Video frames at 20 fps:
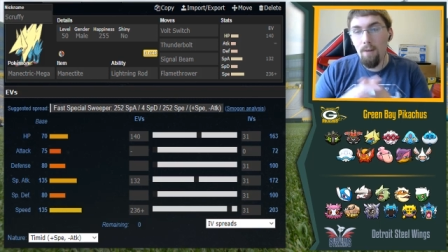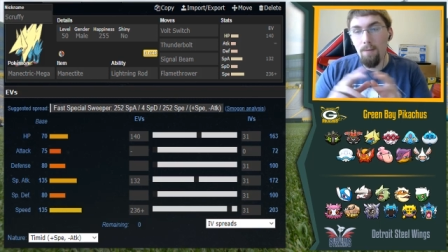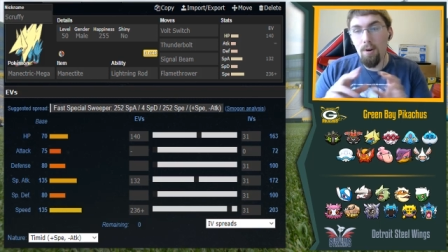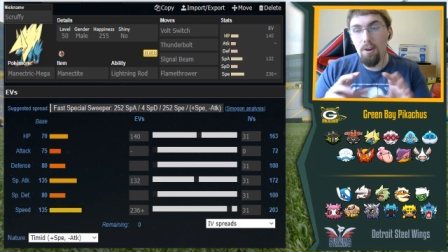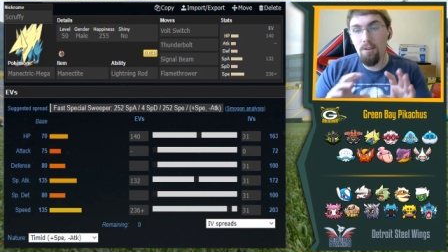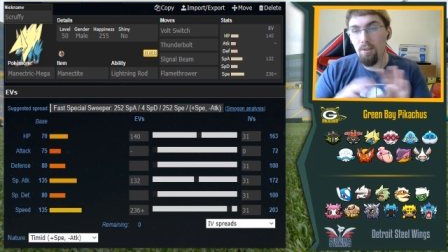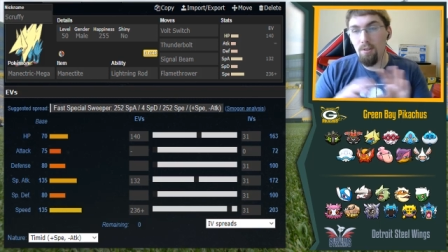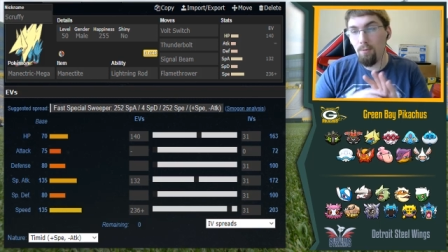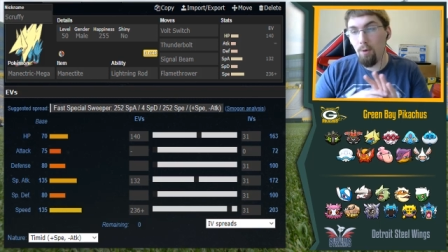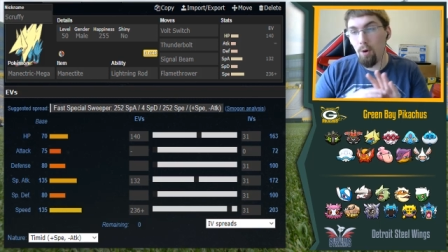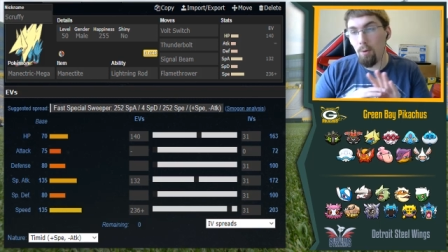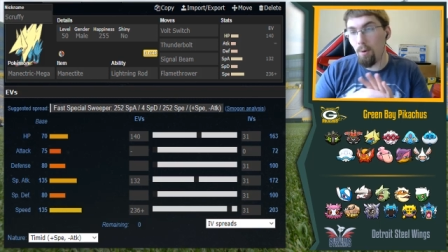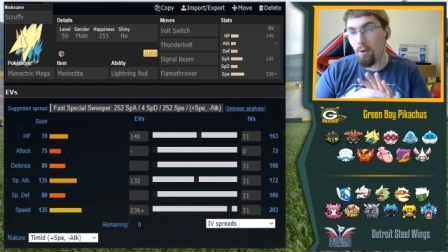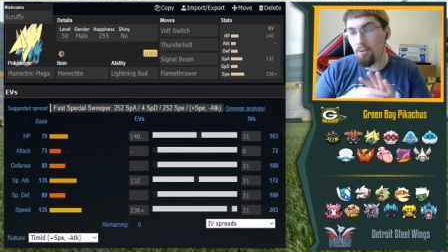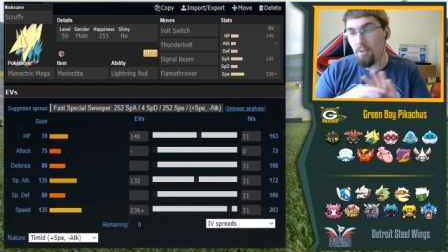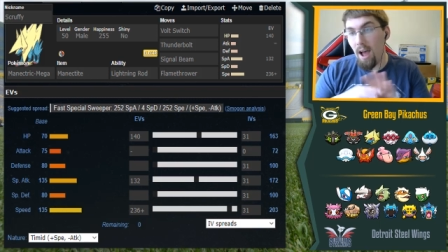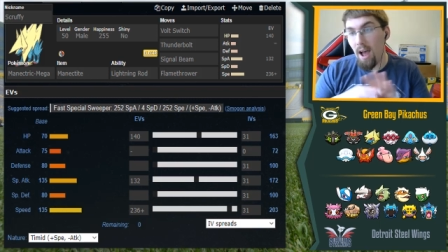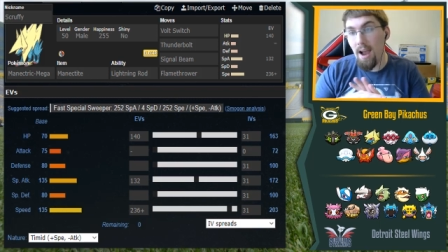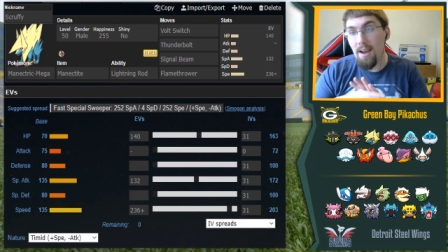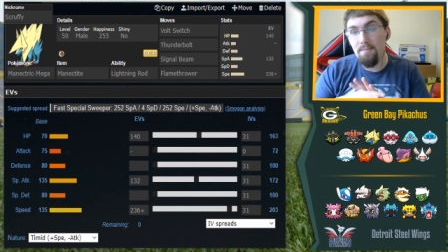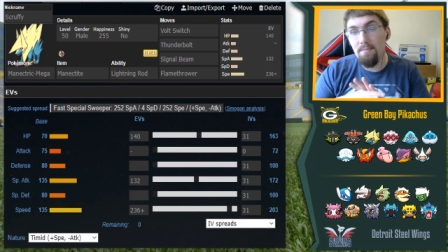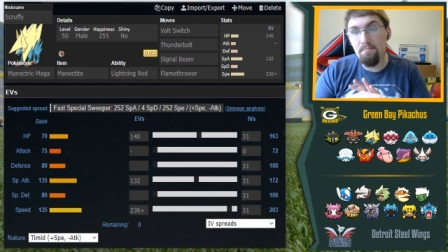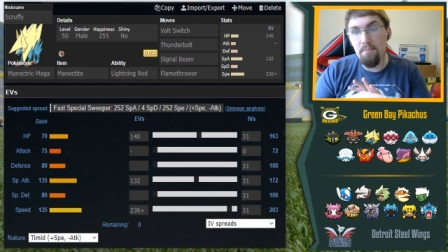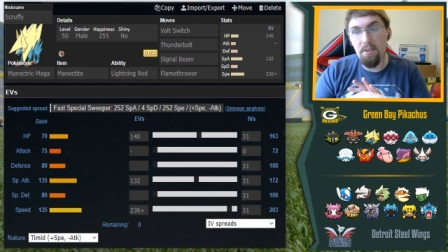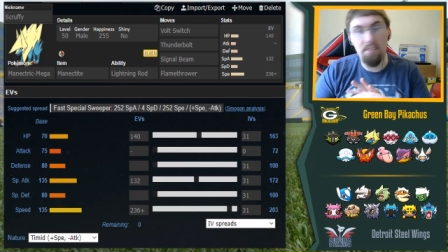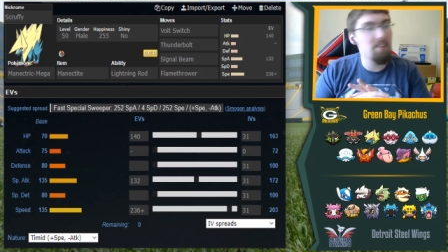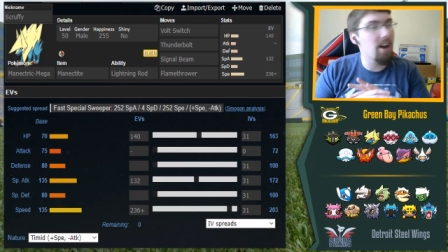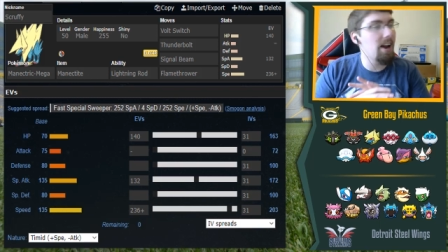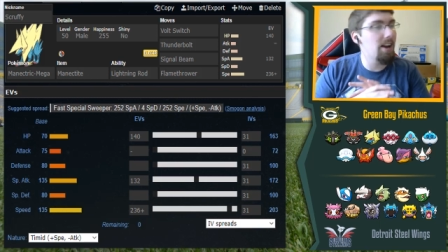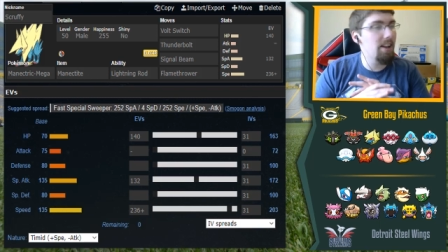First and foremost, I
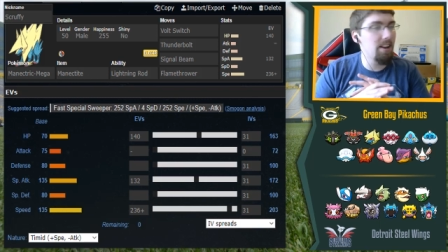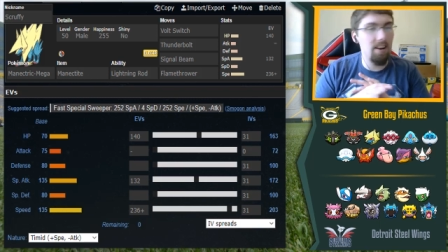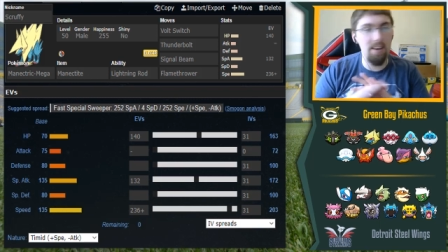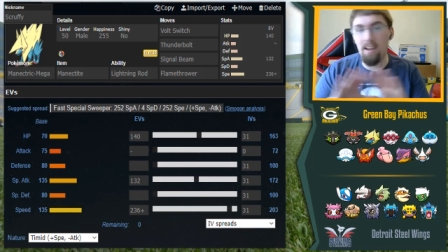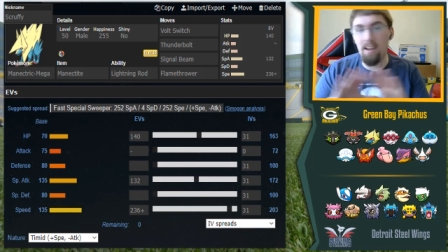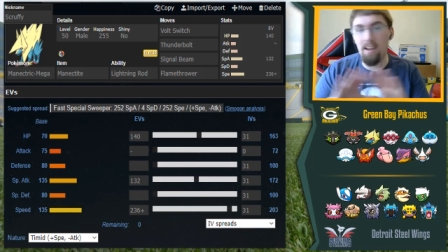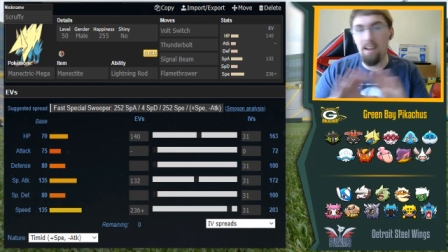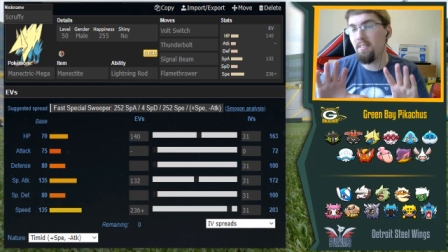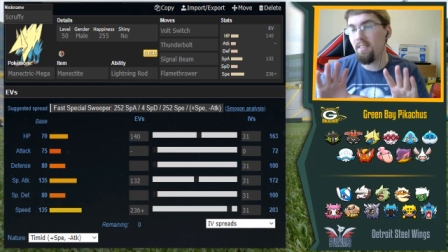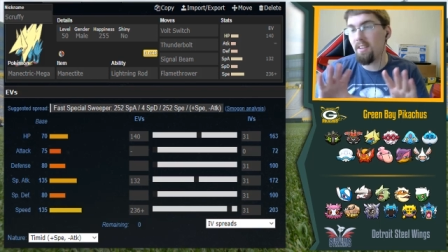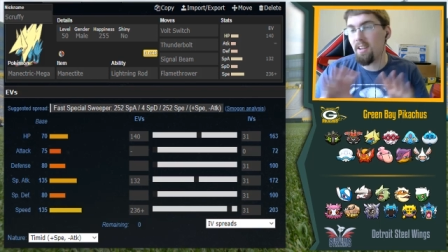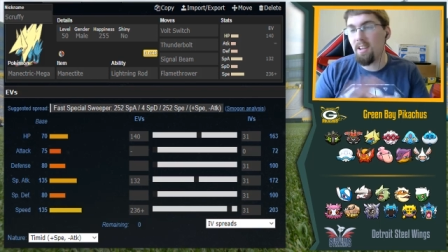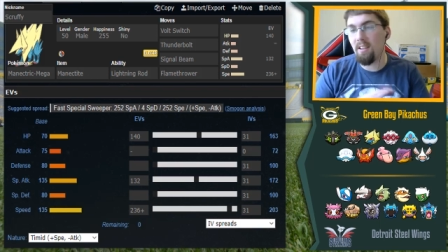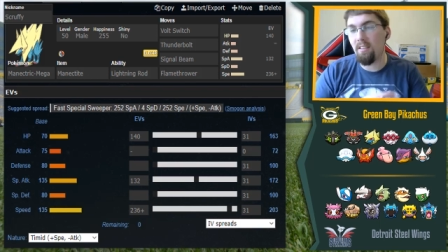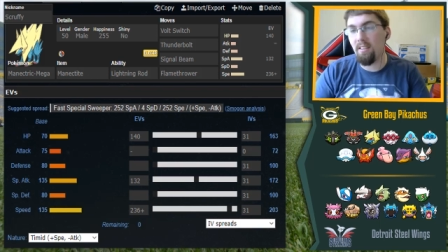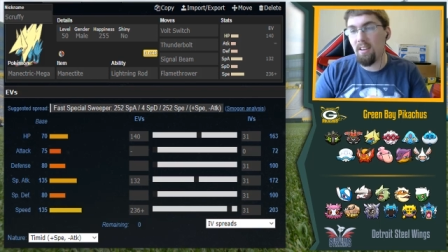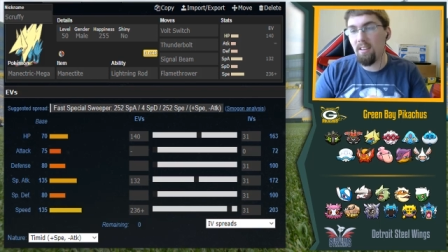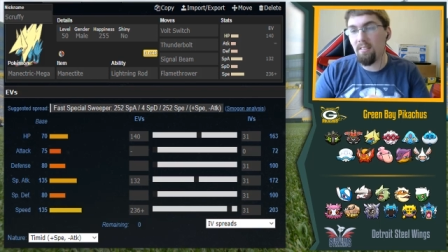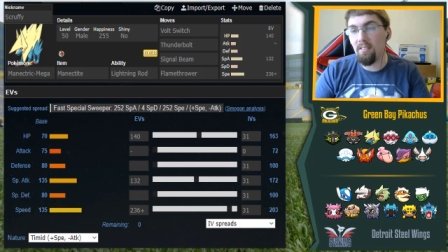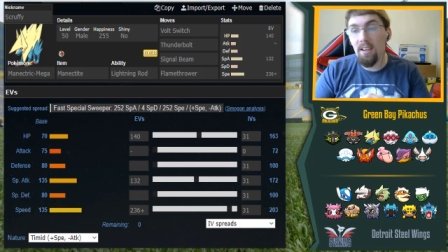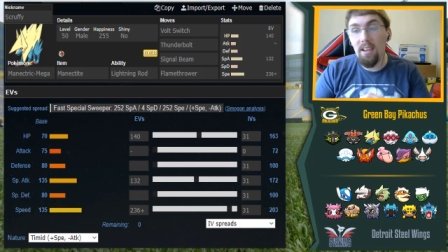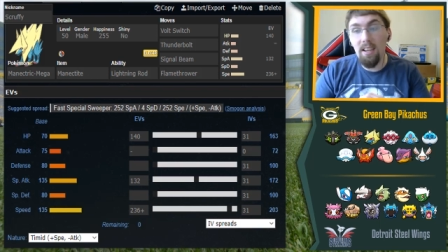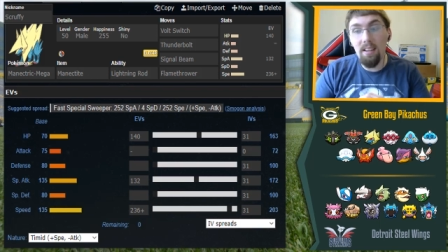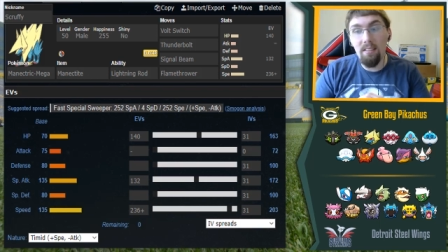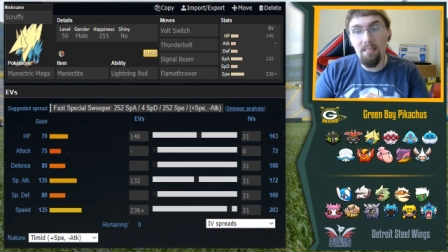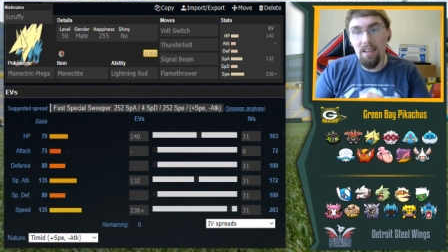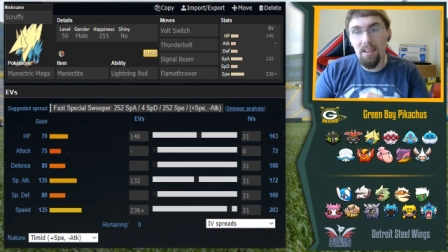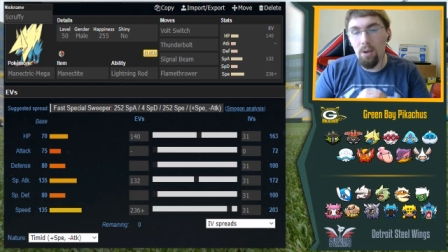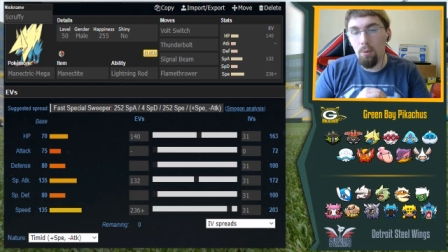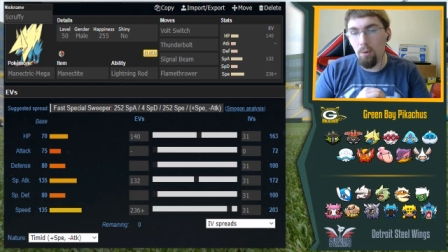decided against Lickilicky.
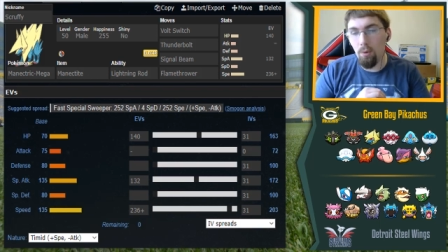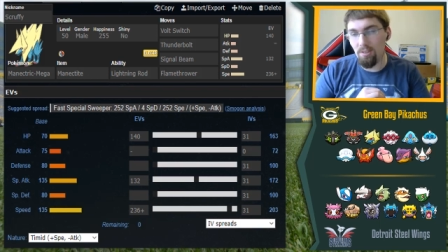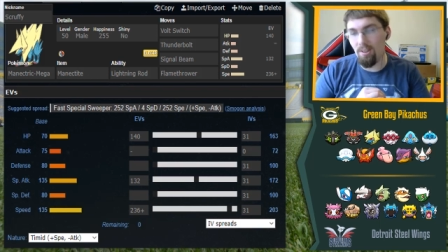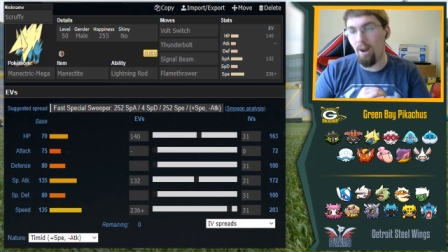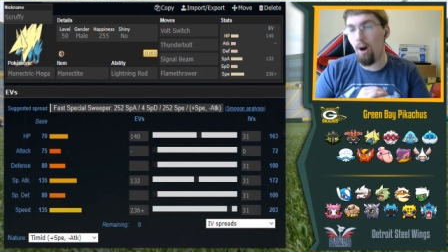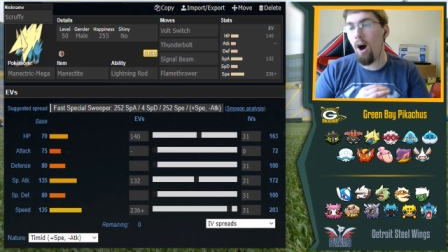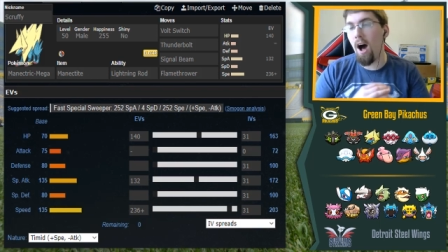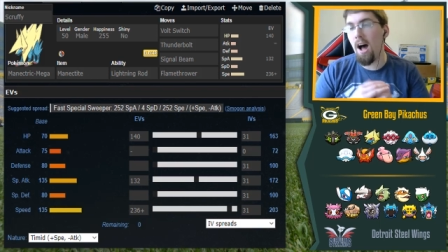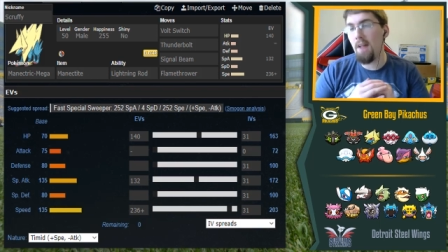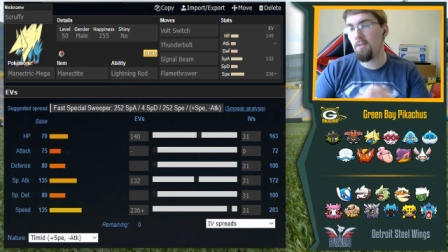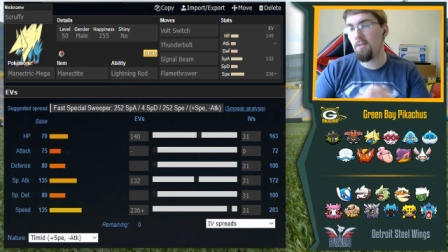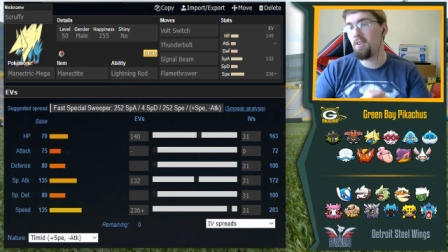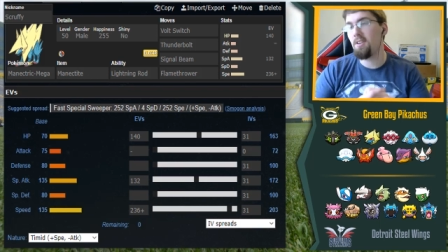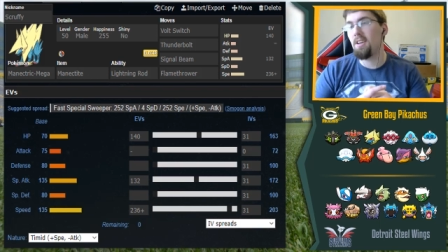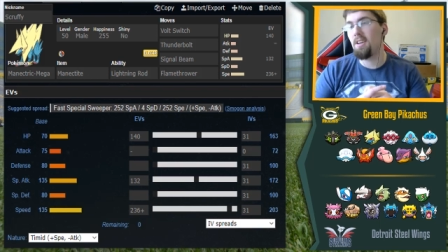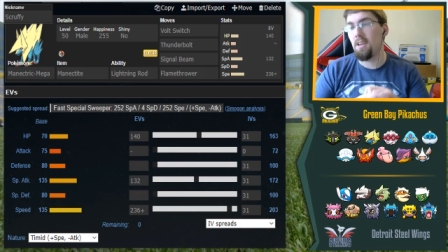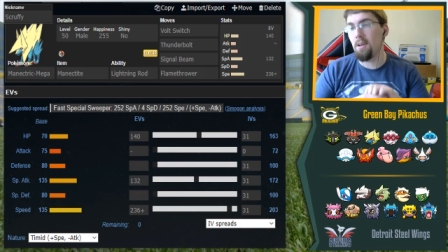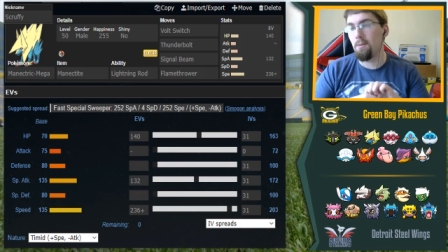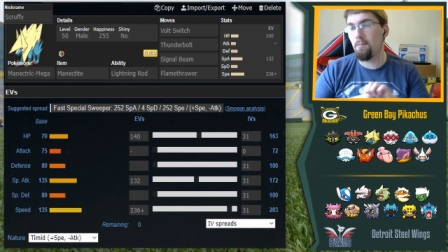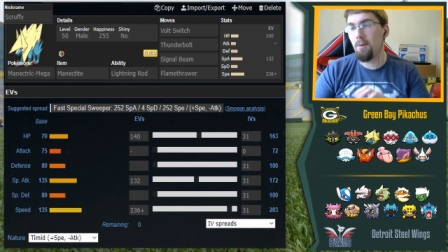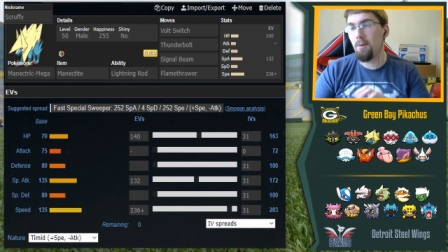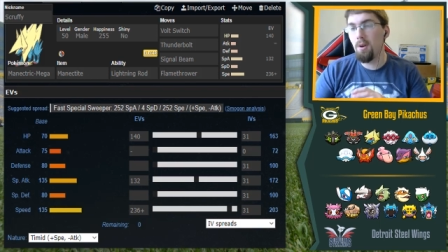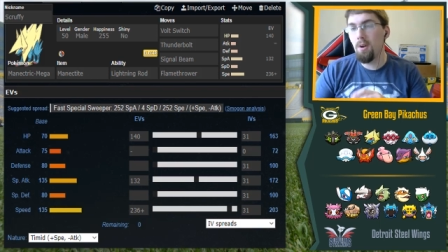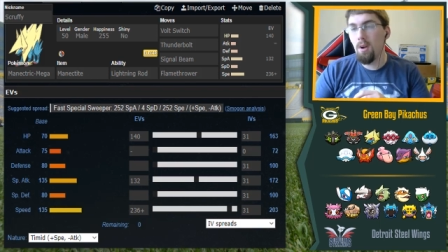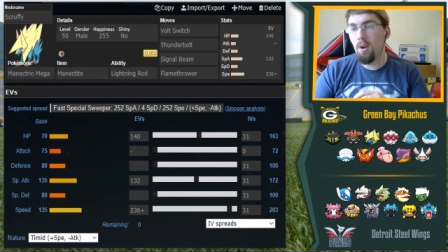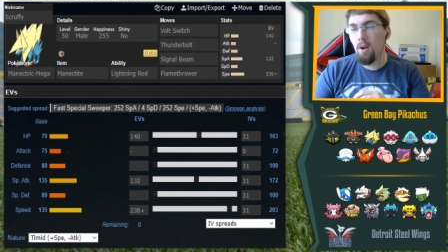Licky Licky was on the team.